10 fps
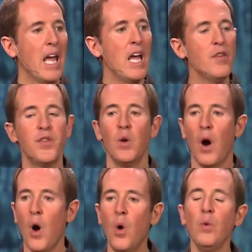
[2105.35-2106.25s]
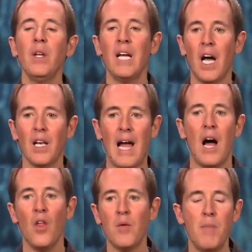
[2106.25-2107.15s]
If you only
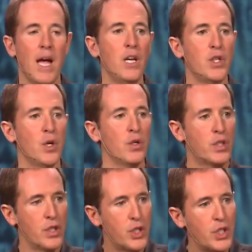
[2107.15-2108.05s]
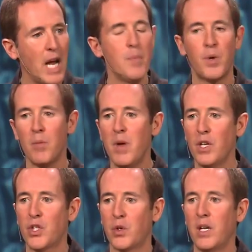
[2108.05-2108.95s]
allow the managers to shape your
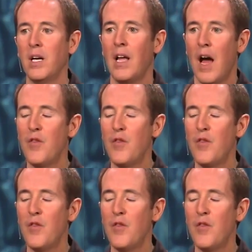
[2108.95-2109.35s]
ministry,